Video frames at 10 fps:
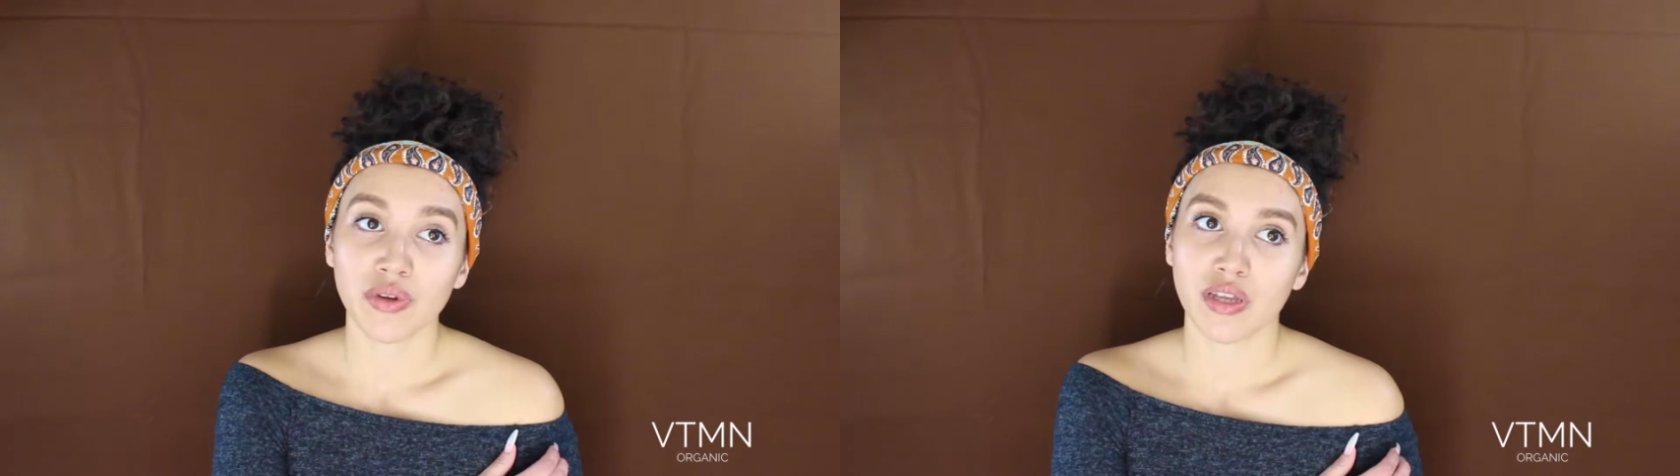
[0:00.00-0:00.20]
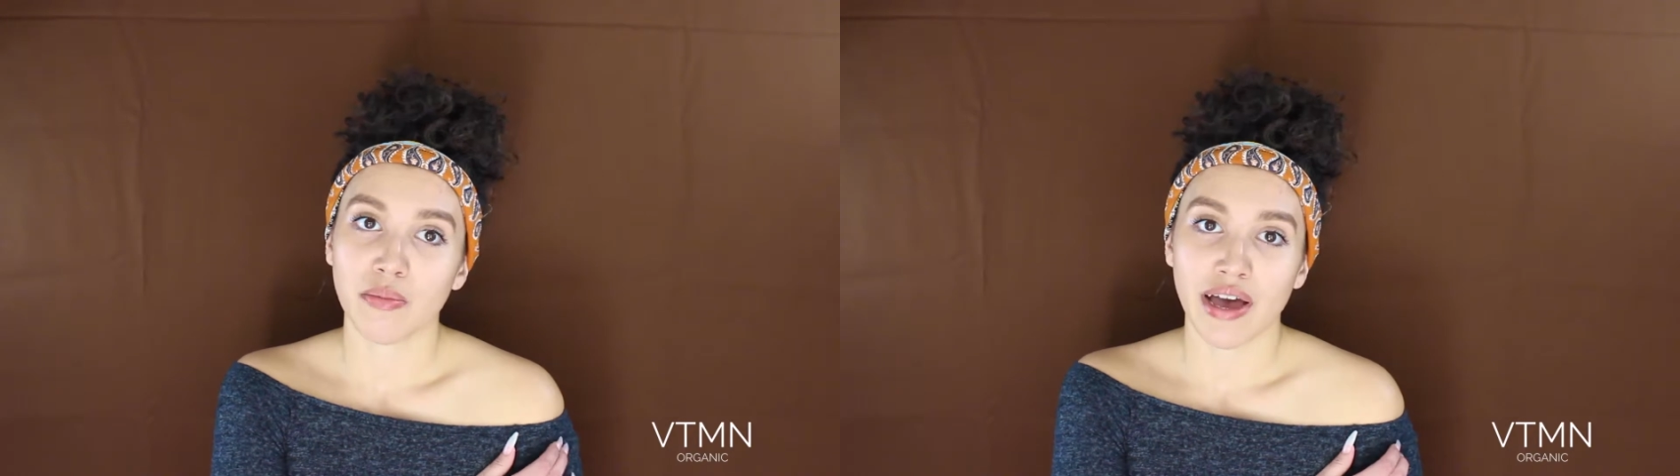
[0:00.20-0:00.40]

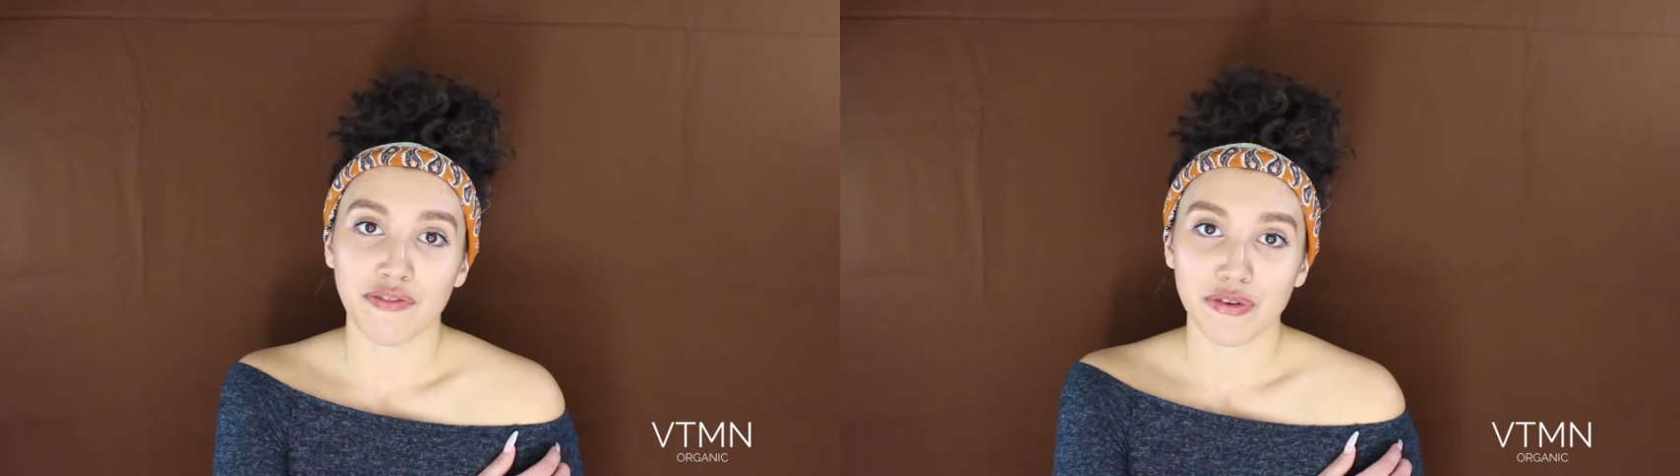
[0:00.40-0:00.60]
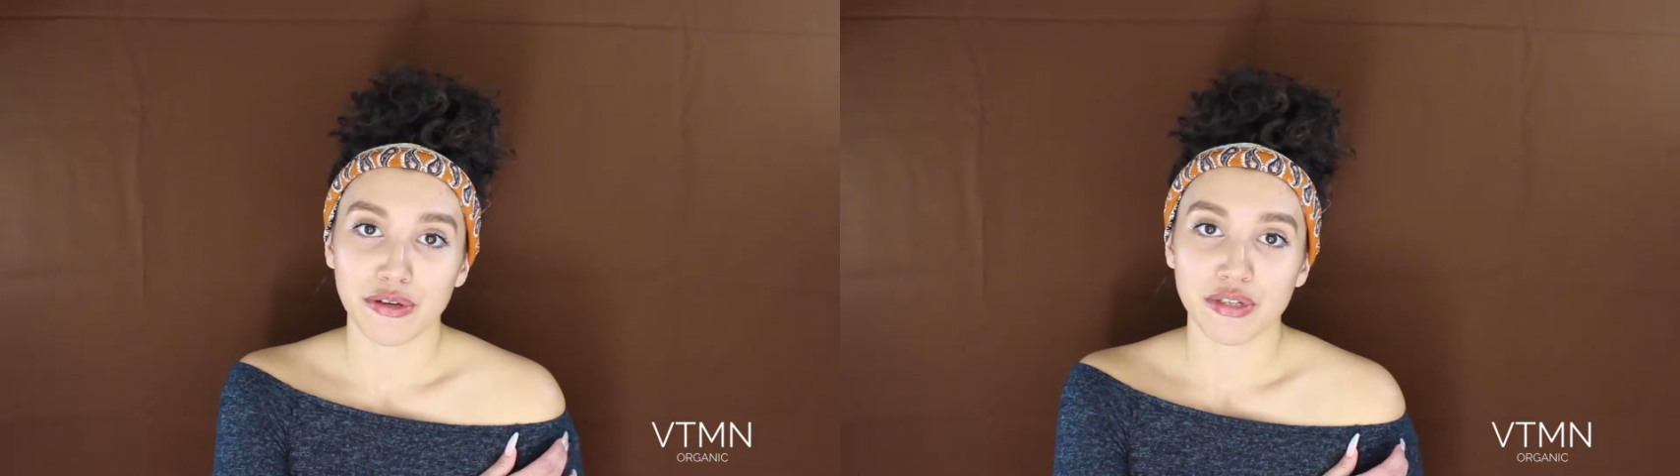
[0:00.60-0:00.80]
really
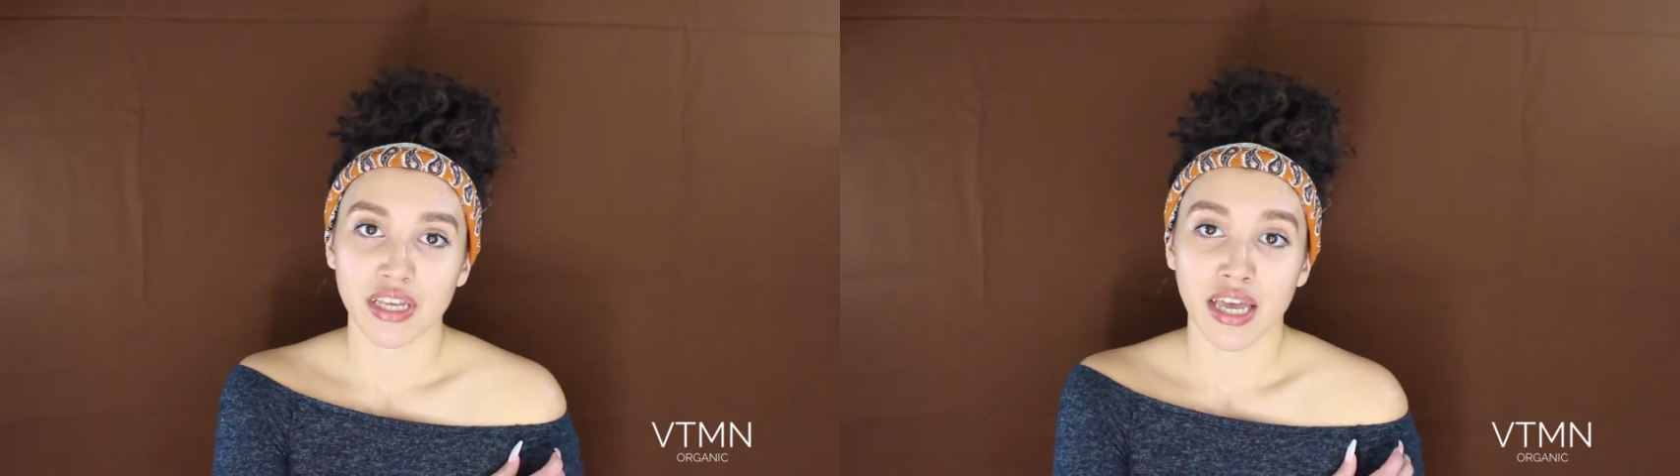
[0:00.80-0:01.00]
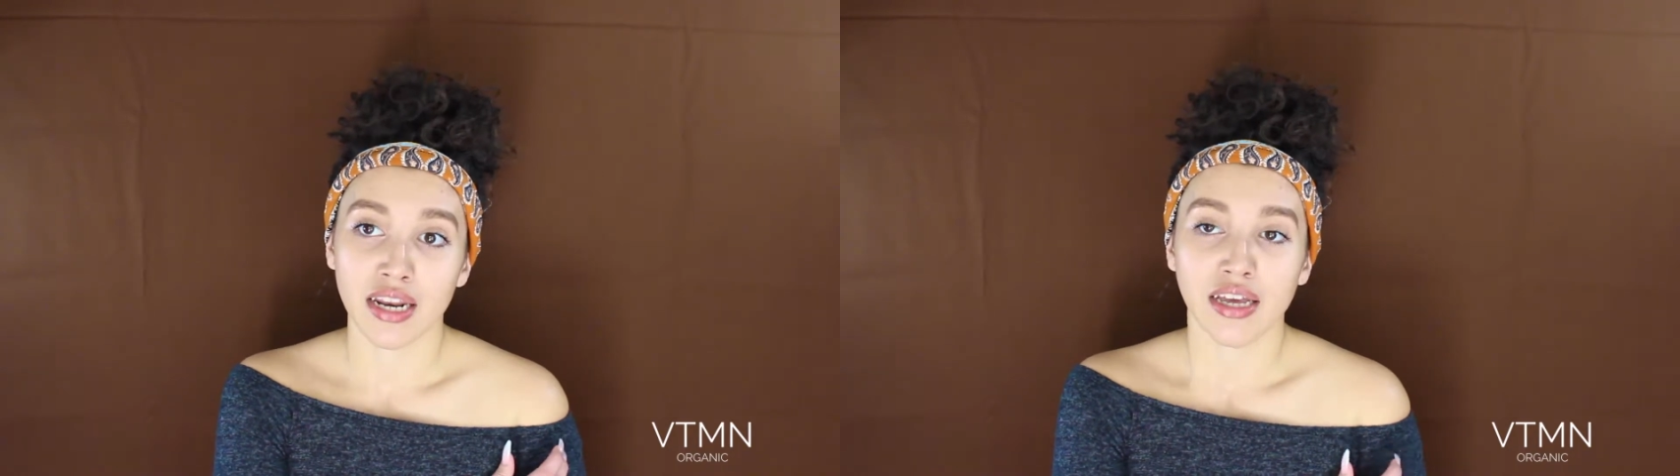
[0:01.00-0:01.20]
bad for your
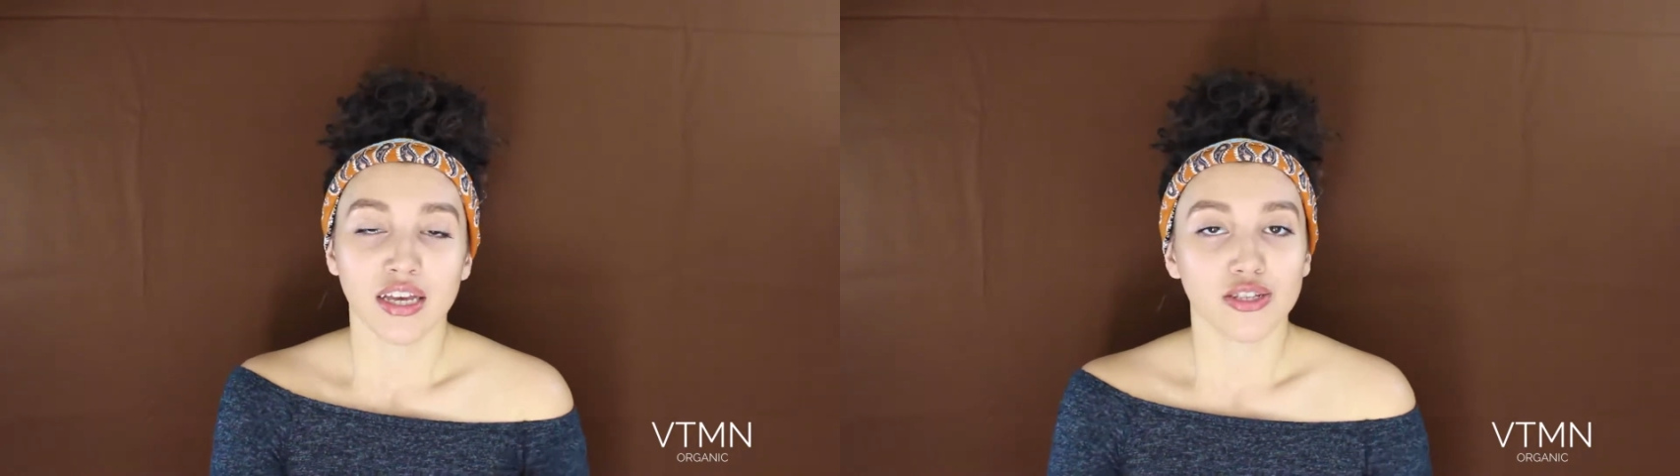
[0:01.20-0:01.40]
skin.